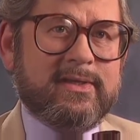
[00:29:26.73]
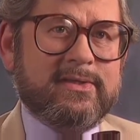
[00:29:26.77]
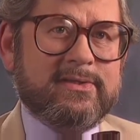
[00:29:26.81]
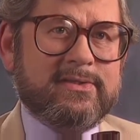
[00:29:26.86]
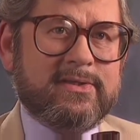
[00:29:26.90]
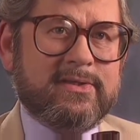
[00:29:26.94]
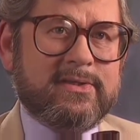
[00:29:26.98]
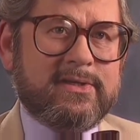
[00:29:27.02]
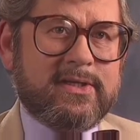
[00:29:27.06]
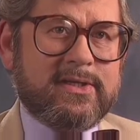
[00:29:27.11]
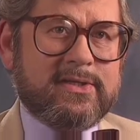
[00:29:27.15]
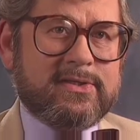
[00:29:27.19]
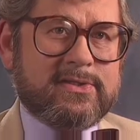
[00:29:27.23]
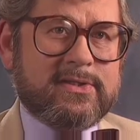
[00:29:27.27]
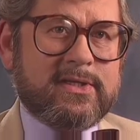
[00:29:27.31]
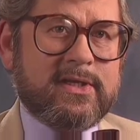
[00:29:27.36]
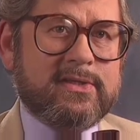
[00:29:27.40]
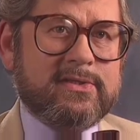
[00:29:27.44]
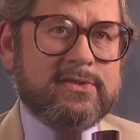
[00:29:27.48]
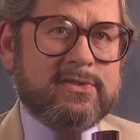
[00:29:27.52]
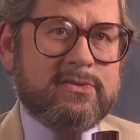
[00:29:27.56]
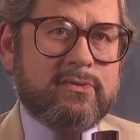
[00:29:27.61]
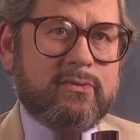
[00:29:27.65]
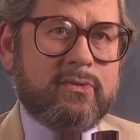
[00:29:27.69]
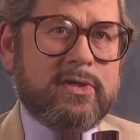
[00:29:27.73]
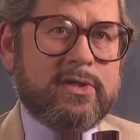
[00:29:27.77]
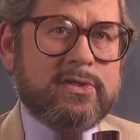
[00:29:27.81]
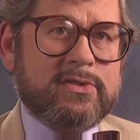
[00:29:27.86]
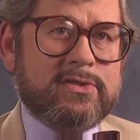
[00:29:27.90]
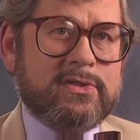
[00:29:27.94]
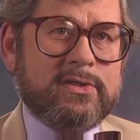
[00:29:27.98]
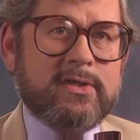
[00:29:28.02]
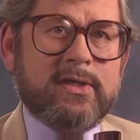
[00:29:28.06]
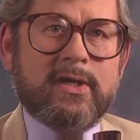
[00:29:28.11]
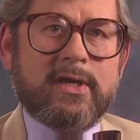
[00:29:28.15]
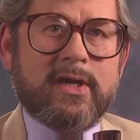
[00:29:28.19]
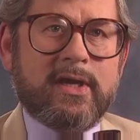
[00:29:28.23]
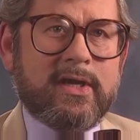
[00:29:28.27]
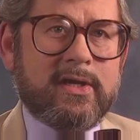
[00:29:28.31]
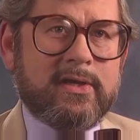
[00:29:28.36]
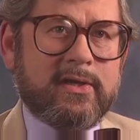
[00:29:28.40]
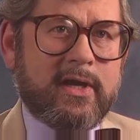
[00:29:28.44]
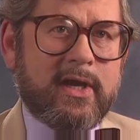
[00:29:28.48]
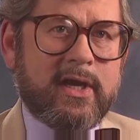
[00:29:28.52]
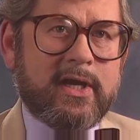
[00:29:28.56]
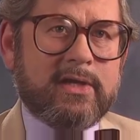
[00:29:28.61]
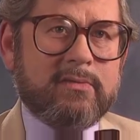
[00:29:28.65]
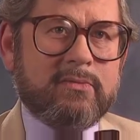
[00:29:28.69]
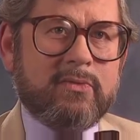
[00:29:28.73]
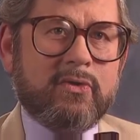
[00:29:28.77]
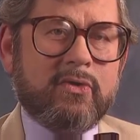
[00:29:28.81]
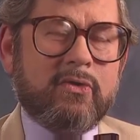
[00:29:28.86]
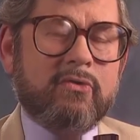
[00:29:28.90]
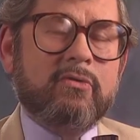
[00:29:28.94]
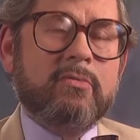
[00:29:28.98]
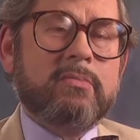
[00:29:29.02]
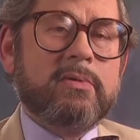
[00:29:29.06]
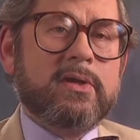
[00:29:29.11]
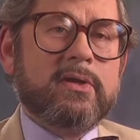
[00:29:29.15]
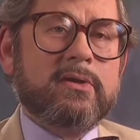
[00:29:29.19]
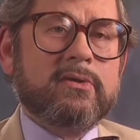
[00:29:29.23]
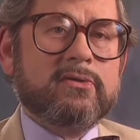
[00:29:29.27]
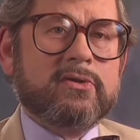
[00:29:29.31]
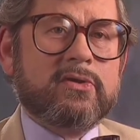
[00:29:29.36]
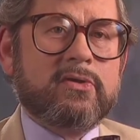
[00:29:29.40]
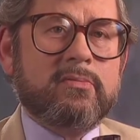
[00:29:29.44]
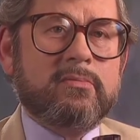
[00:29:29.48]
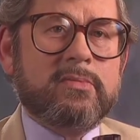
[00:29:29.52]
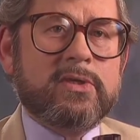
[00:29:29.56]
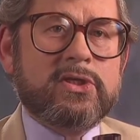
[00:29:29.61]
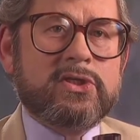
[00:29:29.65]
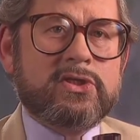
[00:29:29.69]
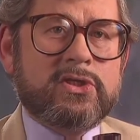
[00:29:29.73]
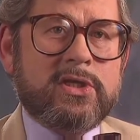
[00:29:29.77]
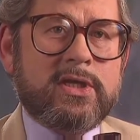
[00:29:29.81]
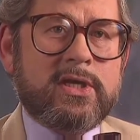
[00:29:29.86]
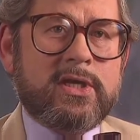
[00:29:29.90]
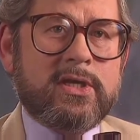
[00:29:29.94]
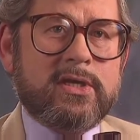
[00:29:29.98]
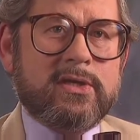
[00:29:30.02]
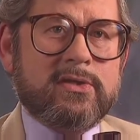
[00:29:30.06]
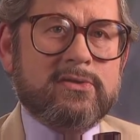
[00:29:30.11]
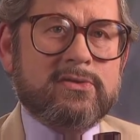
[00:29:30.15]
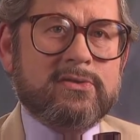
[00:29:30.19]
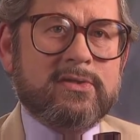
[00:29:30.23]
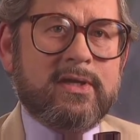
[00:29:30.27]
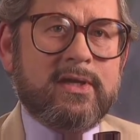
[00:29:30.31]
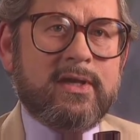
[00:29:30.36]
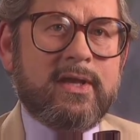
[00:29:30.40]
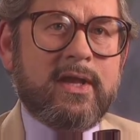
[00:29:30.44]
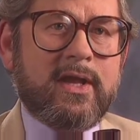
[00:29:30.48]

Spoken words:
to the extent to which an animal or a plant can be changed.